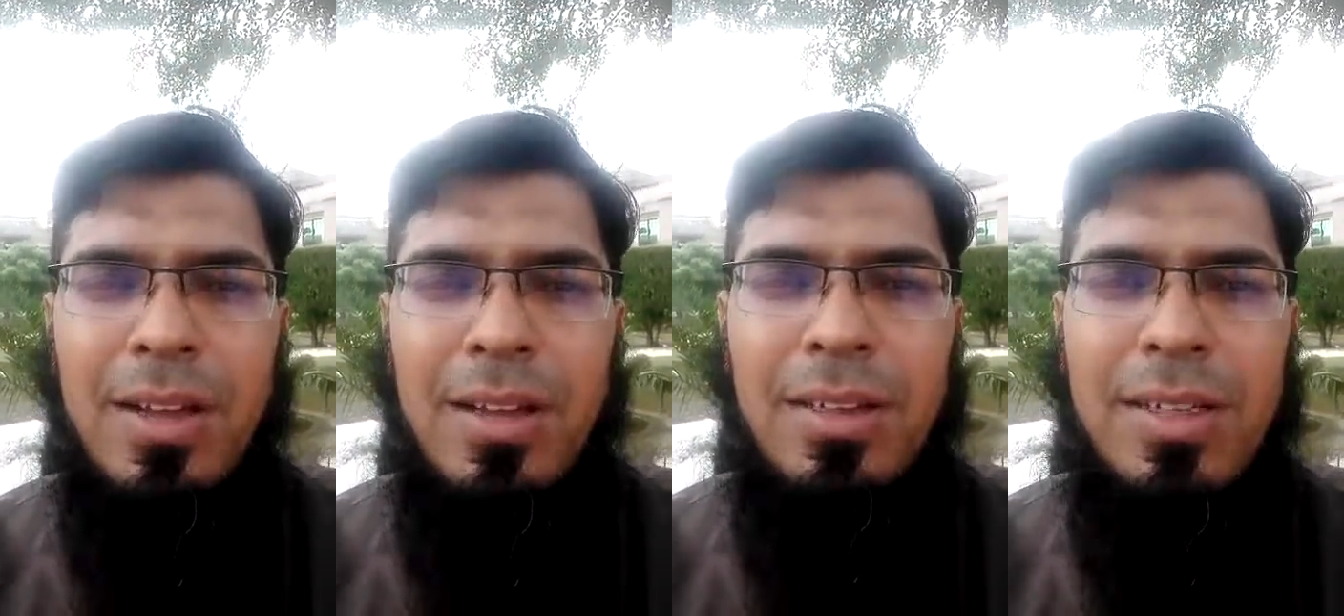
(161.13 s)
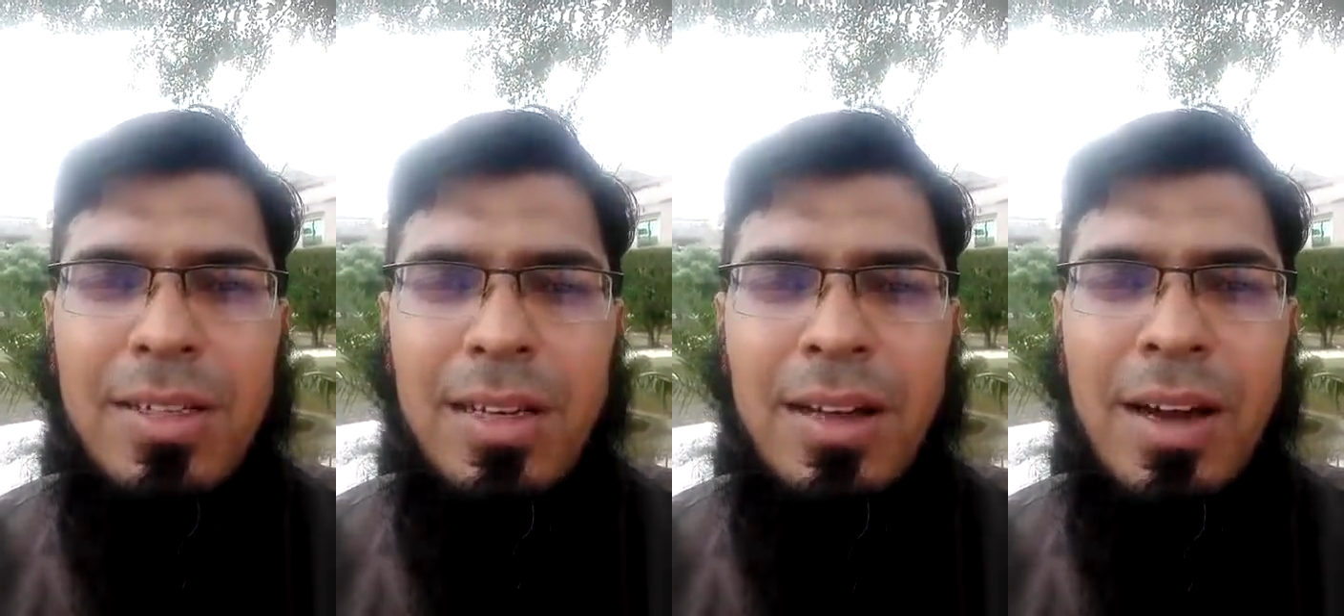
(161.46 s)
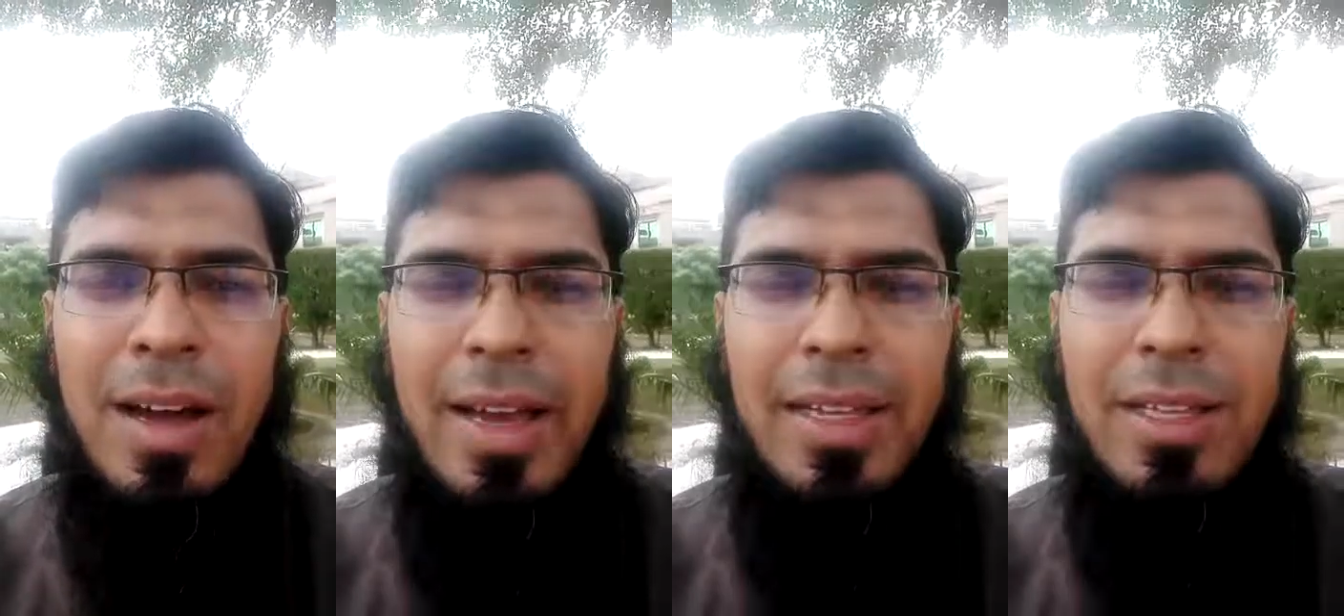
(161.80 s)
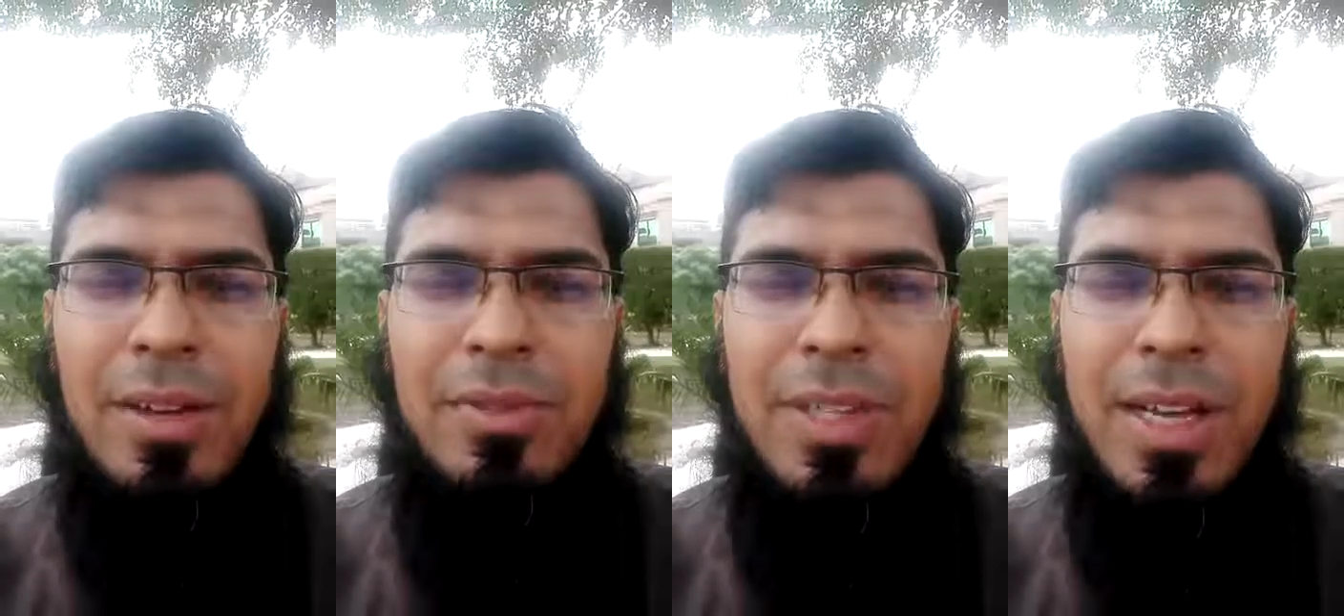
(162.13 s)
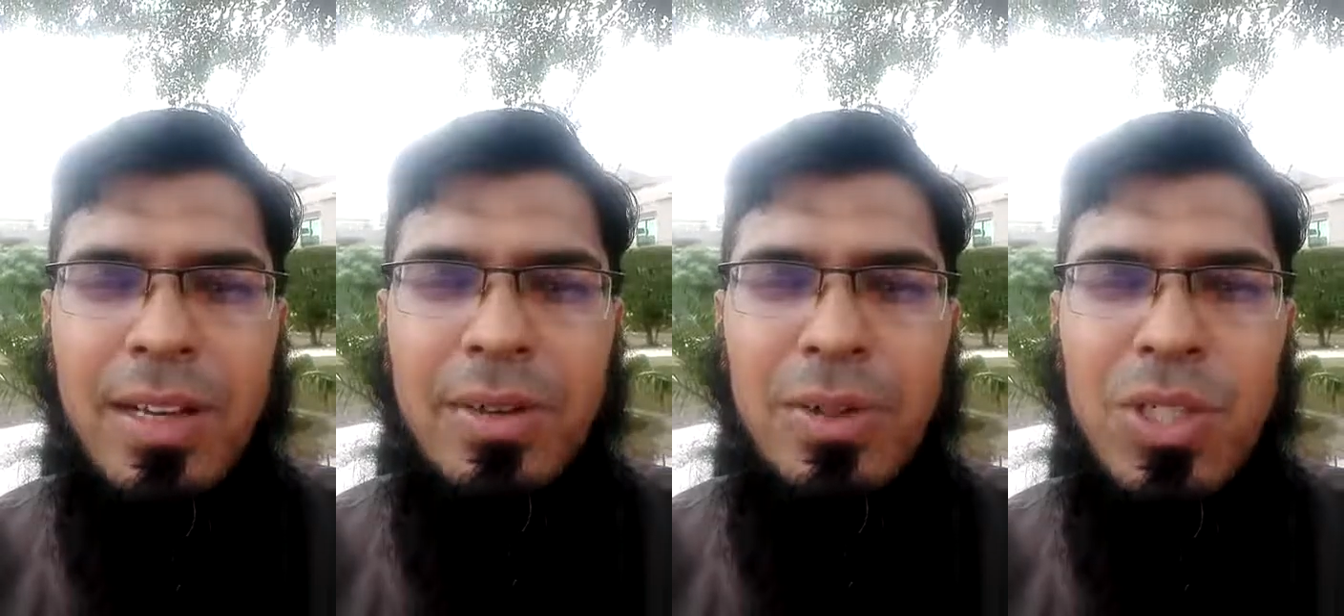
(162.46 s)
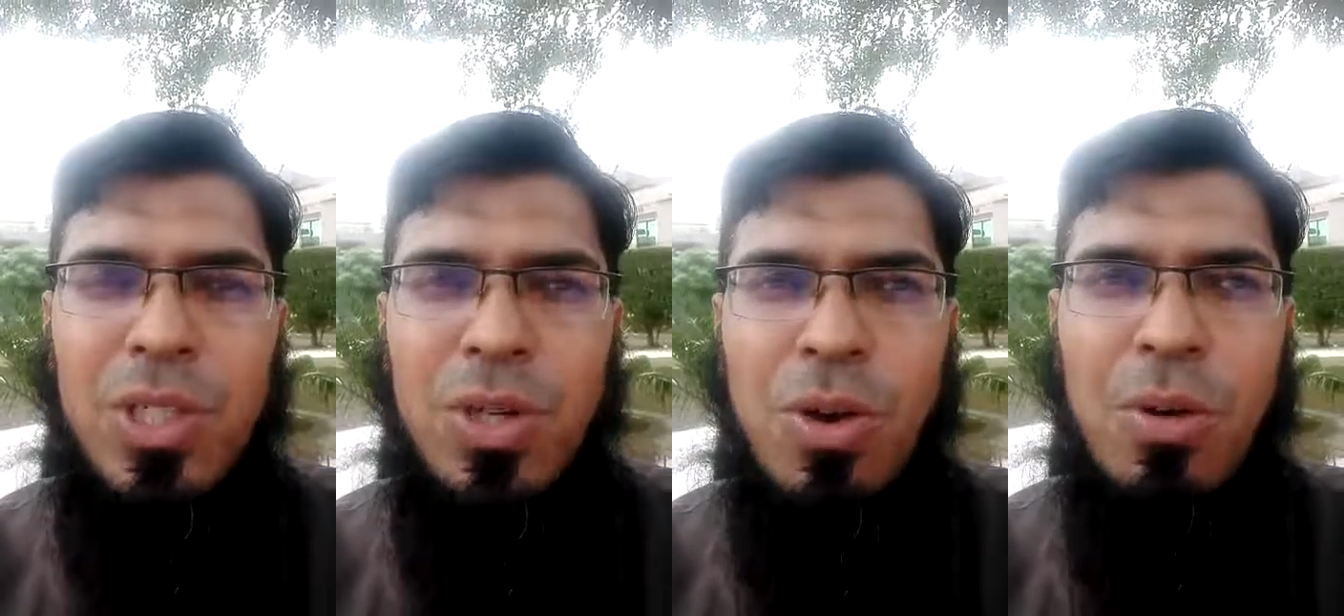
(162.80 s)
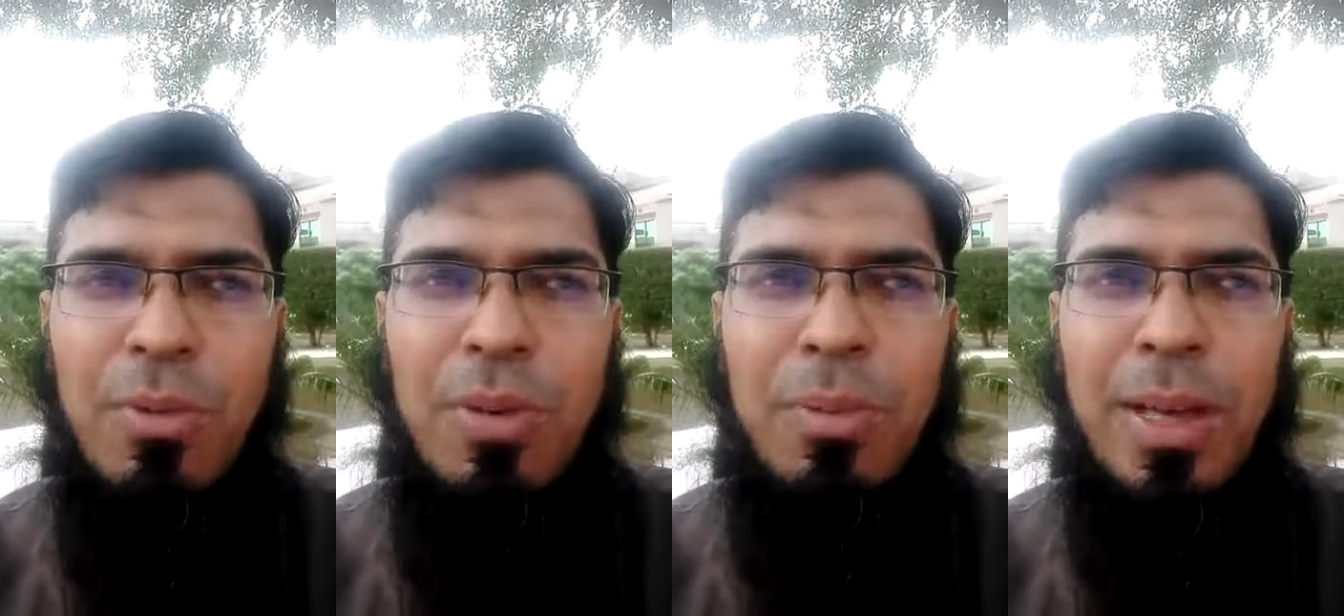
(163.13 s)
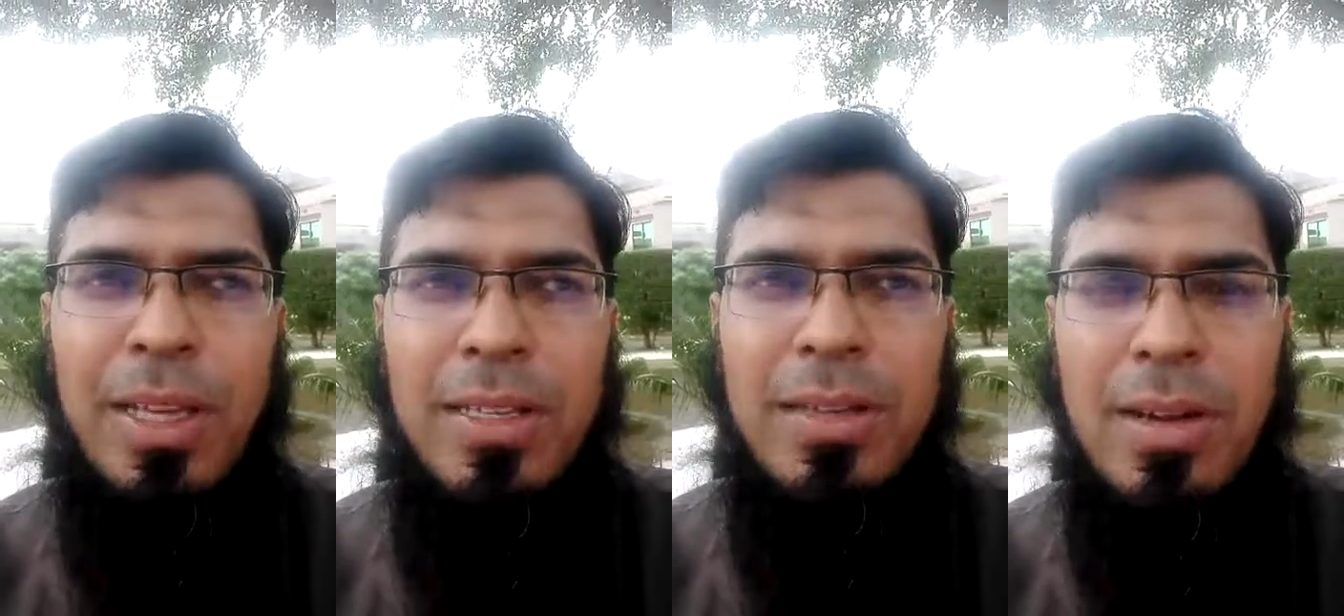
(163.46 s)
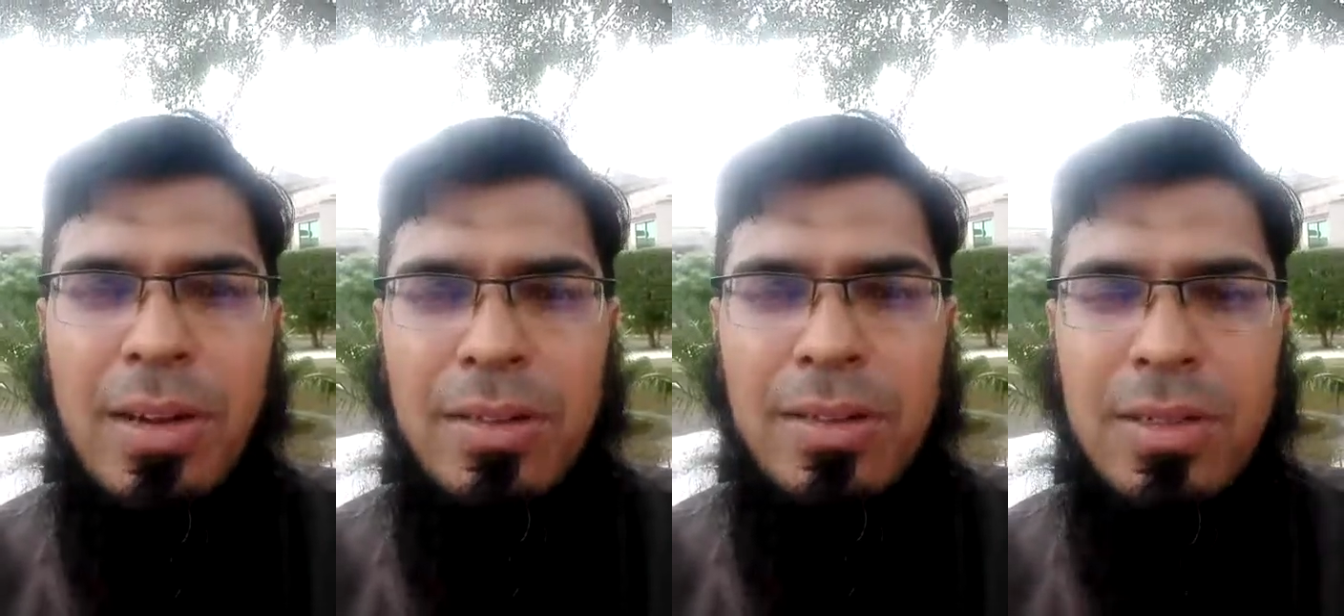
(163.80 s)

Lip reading: little guy. You have done a good job for Pakistan.